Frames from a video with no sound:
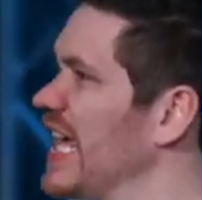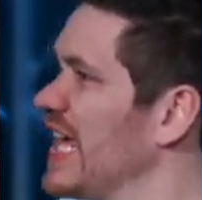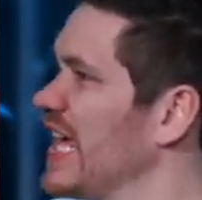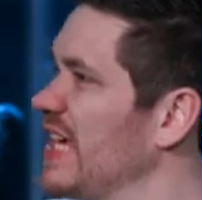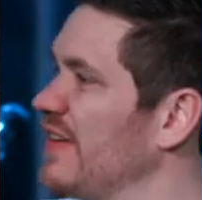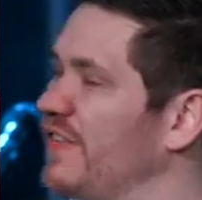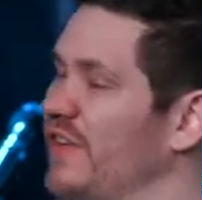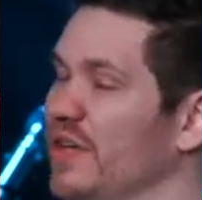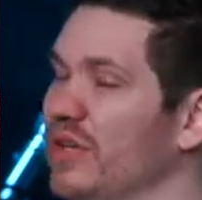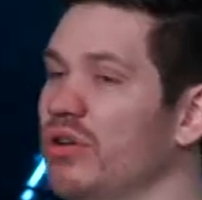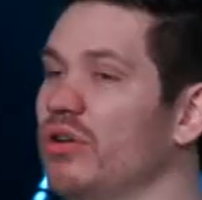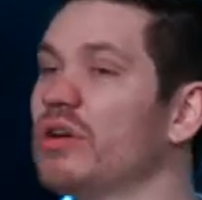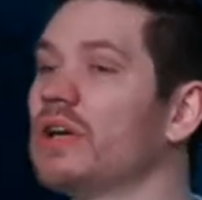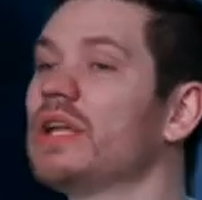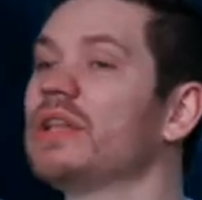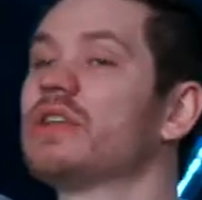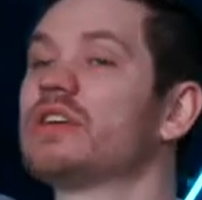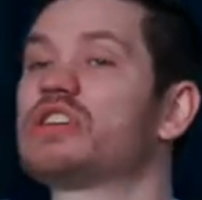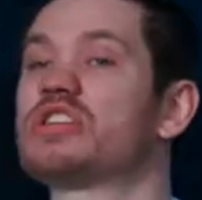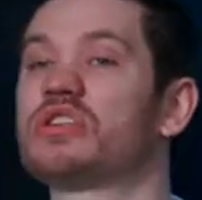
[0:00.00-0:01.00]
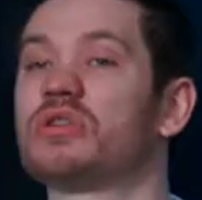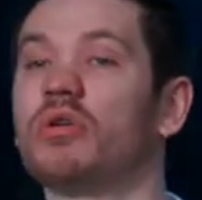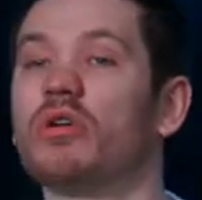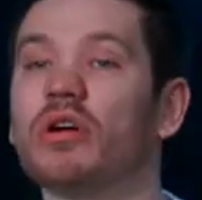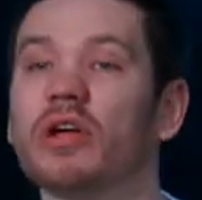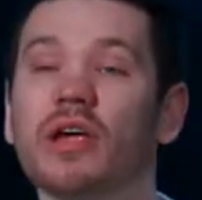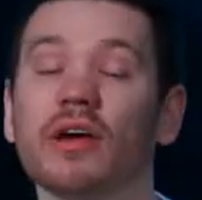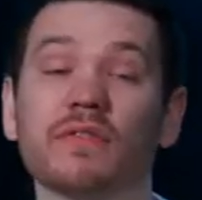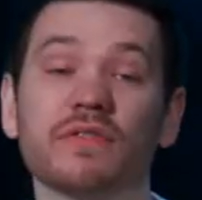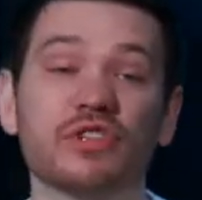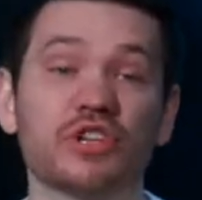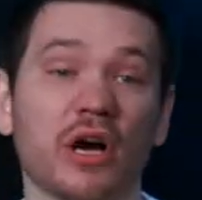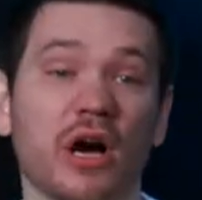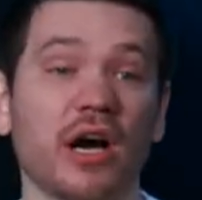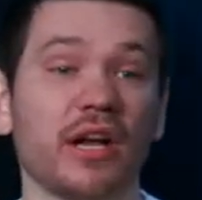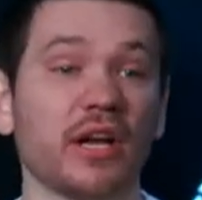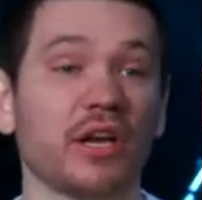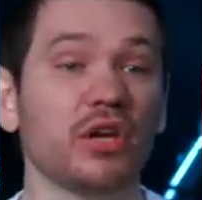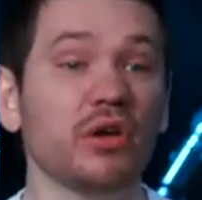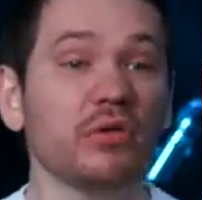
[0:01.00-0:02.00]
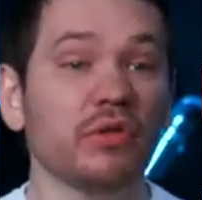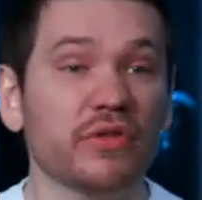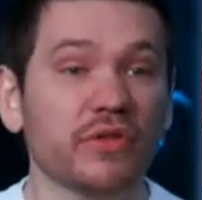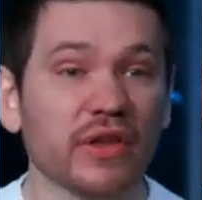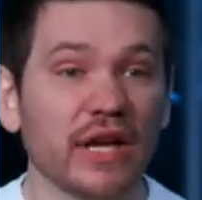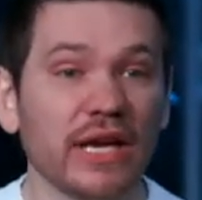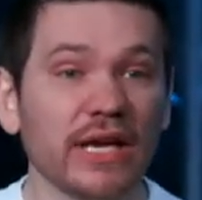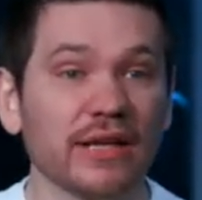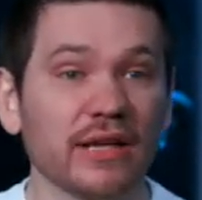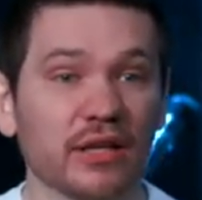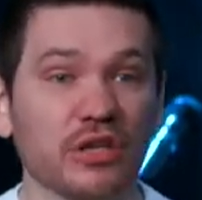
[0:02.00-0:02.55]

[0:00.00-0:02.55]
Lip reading: If you look in the story of John and you think